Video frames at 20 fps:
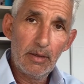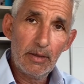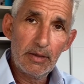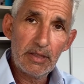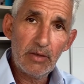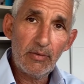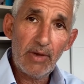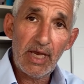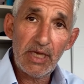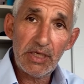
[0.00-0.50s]

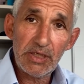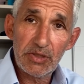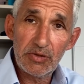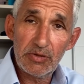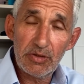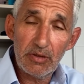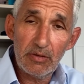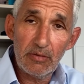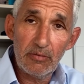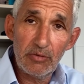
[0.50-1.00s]
So
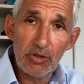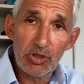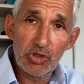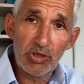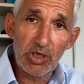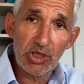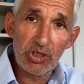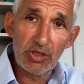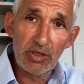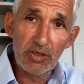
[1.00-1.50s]
as
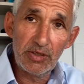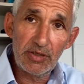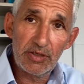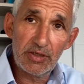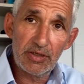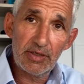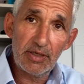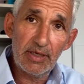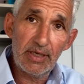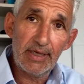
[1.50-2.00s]

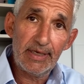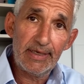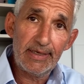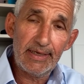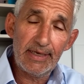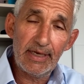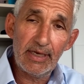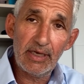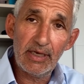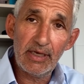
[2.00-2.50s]
restrictions
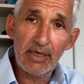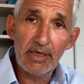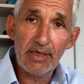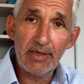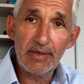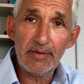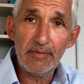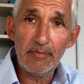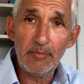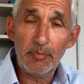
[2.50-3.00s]

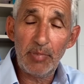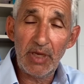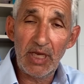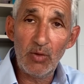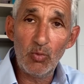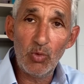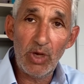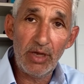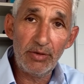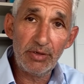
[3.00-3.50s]
are
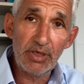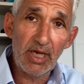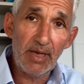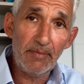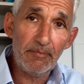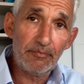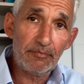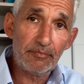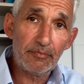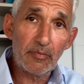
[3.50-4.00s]
being wound
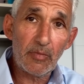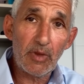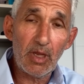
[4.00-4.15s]
up,